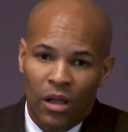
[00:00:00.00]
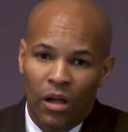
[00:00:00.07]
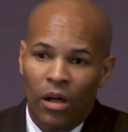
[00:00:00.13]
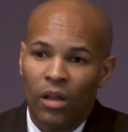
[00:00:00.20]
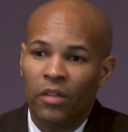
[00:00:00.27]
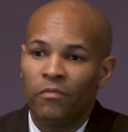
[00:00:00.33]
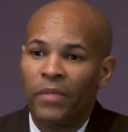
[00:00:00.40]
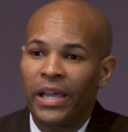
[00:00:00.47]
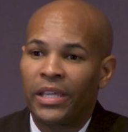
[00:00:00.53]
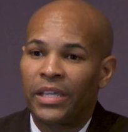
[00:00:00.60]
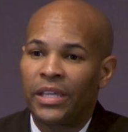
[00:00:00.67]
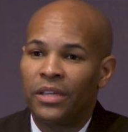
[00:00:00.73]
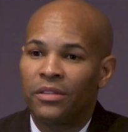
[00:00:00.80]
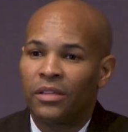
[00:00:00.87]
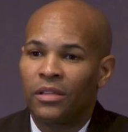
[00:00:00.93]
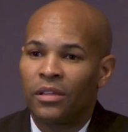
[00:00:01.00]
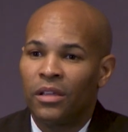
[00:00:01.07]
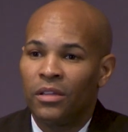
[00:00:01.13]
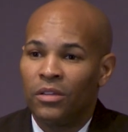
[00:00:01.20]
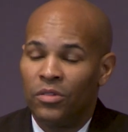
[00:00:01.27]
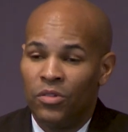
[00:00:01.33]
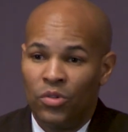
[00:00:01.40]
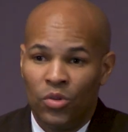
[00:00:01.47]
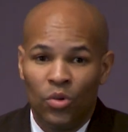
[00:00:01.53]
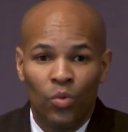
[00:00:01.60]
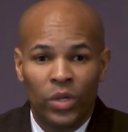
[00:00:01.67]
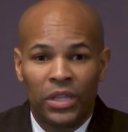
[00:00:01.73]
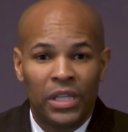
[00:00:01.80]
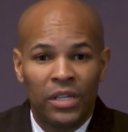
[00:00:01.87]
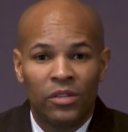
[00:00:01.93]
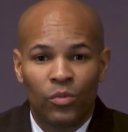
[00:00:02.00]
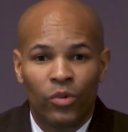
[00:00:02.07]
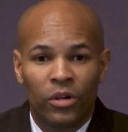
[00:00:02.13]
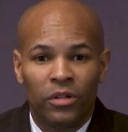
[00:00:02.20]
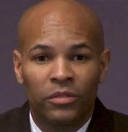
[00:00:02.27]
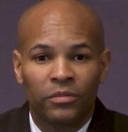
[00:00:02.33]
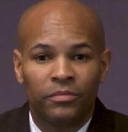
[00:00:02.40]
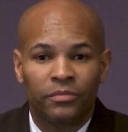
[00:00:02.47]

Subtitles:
All of my kids knew what these were,